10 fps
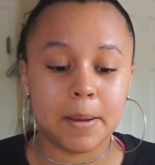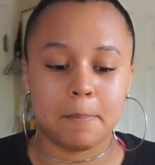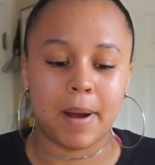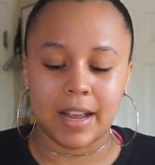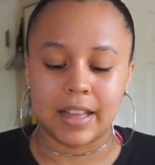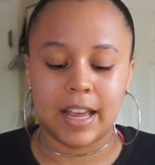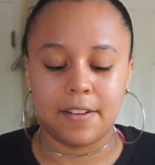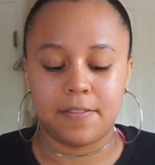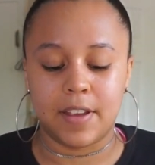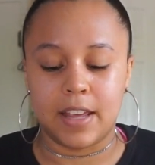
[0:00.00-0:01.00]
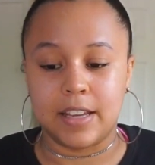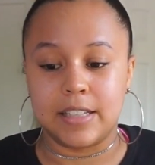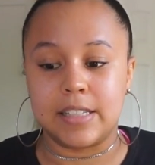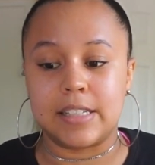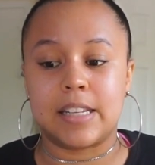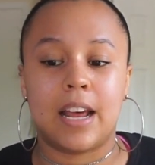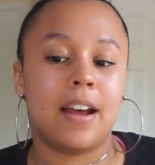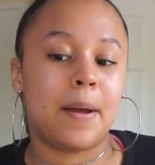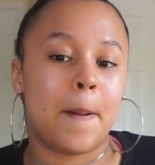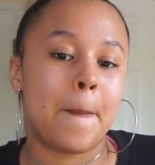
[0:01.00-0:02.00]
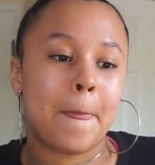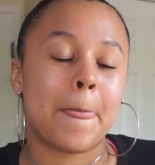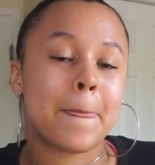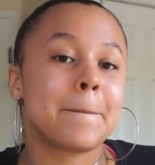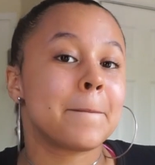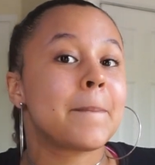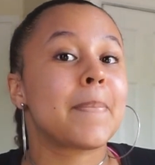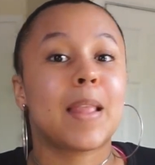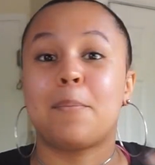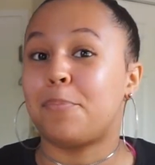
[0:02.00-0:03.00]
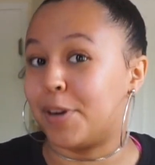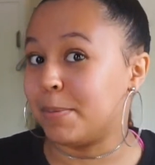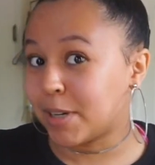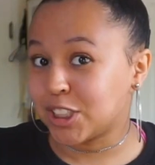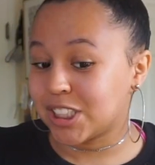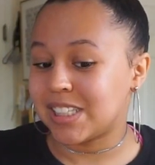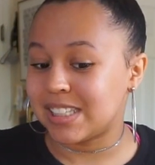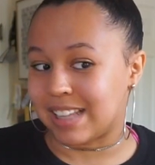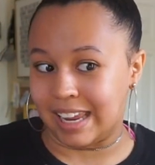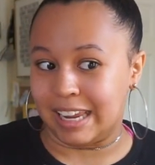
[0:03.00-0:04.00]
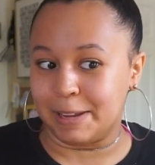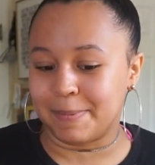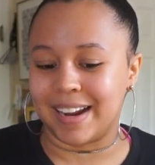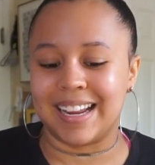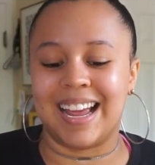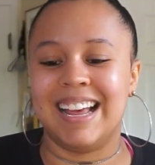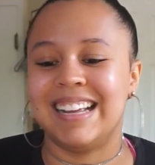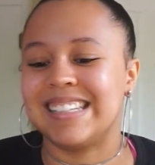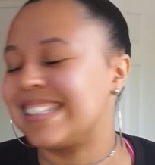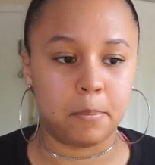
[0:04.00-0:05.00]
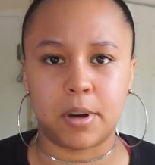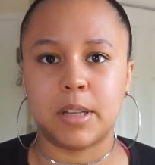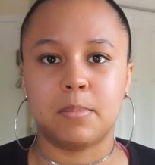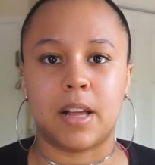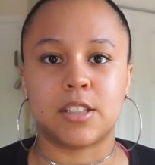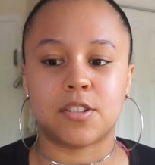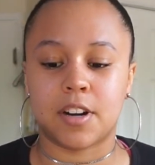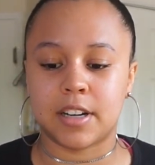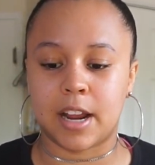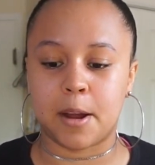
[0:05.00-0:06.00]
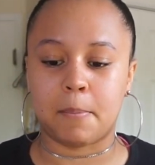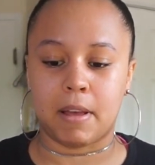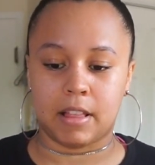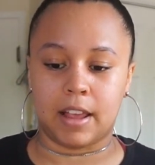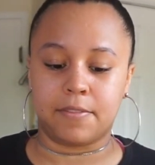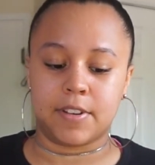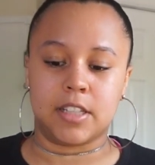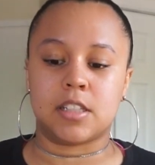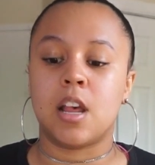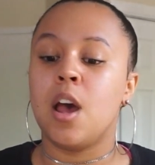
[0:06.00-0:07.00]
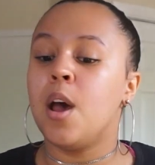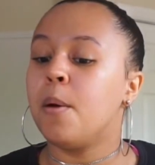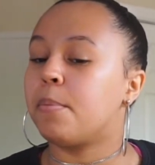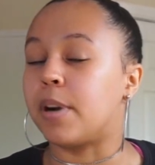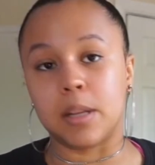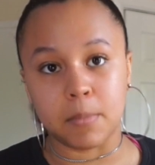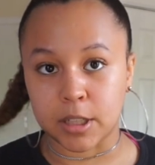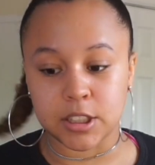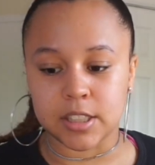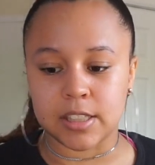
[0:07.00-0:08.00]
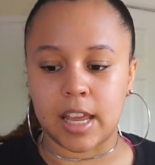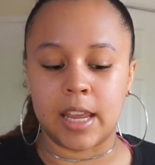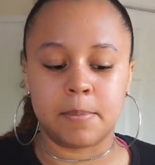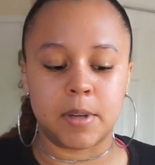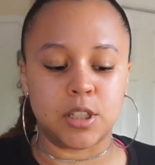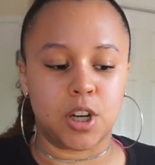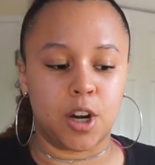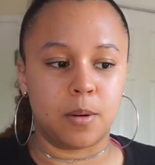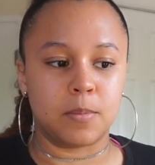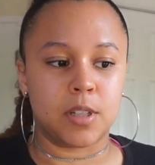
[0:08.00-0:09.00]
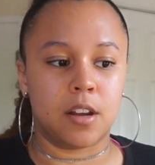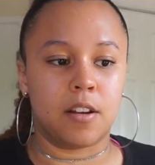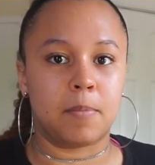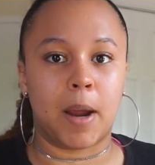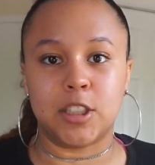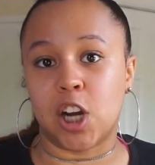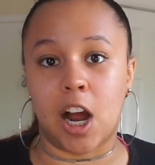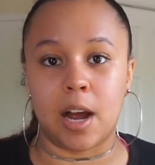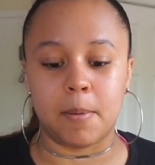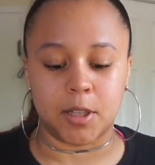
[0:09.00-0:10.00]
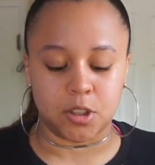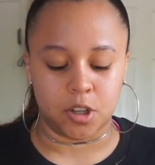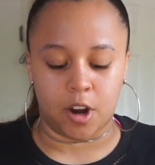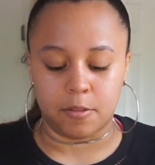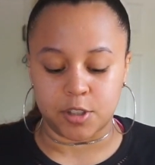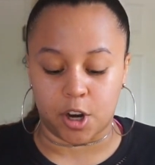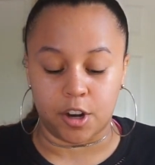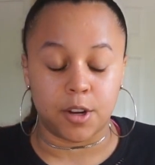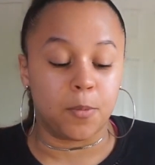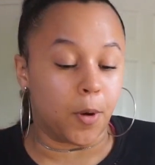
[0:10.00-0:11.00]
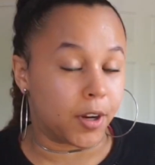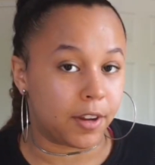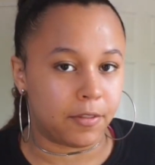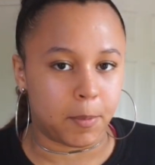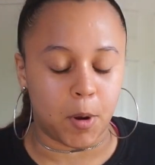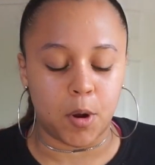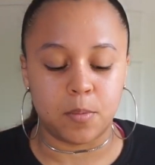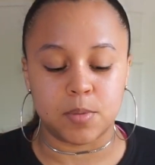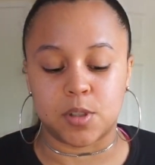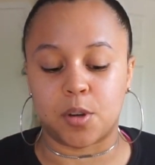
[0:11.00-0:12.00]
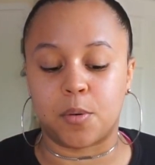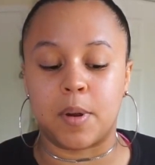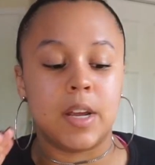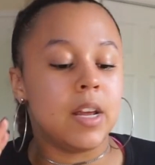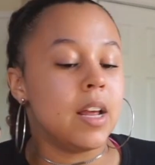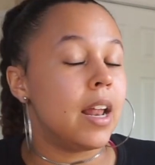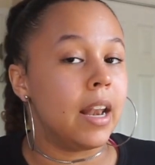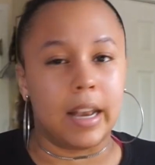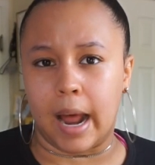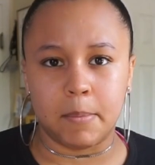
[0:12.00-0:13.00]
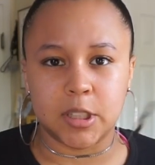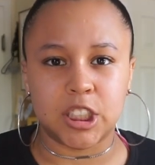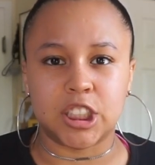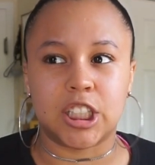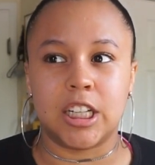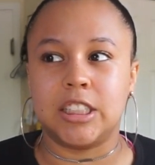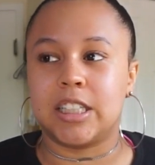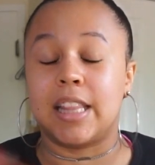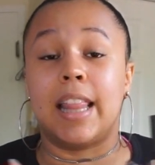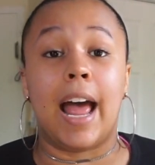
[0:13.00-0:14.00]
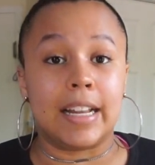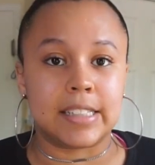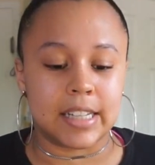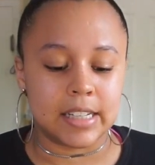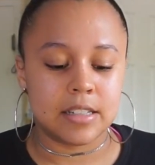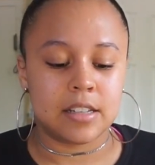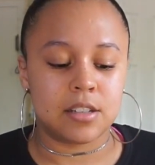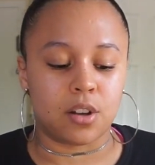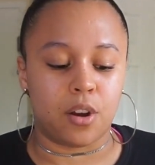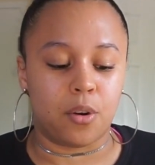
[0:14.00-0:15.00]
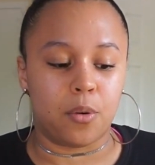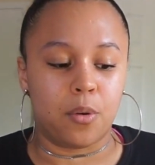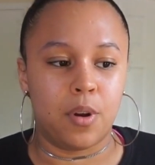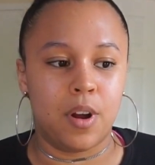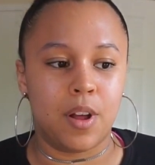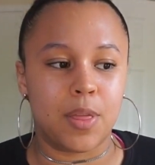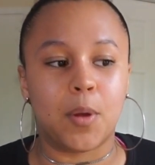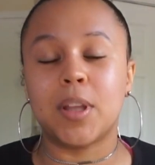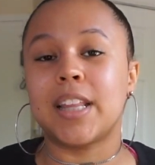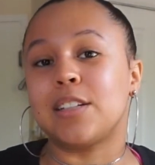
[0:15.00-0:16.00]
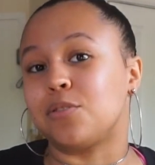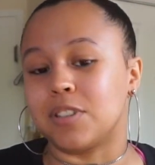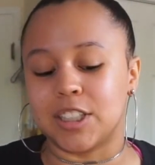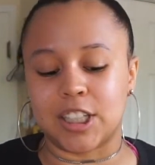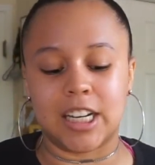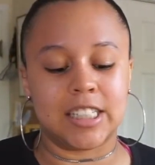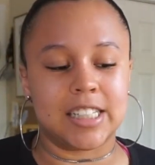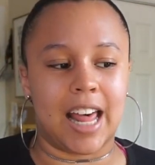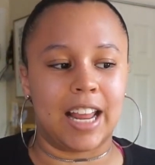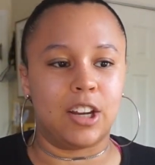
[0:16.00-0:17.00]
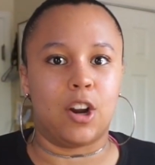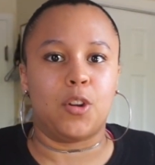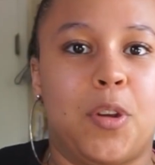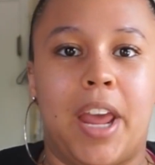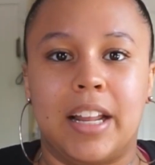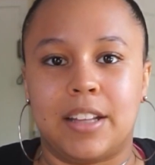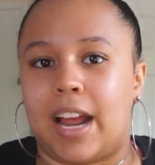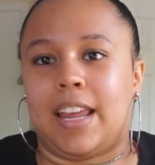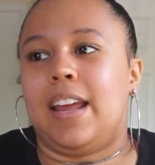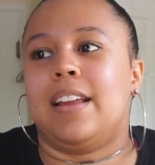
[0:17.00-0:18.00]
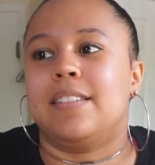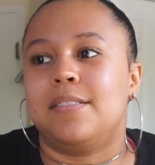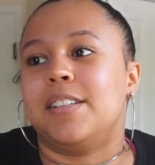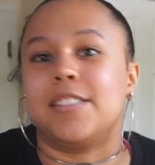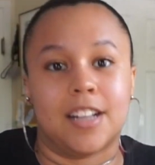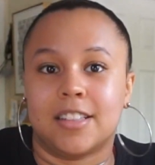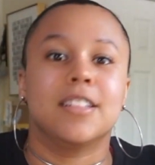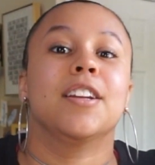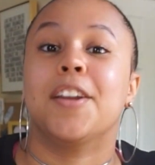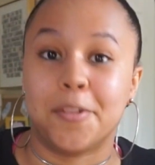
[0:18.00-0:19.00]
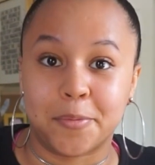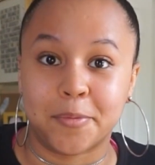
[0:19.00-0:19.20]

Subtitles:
My life is pretty much the same, I guess. I'm pretty blessed right now. My life is pretty much the same in terms of my job. As you know, I was already working from home, so not much has changed in that sense. So the only thing that's really changed is that, you know, I can't, there's nothing to do.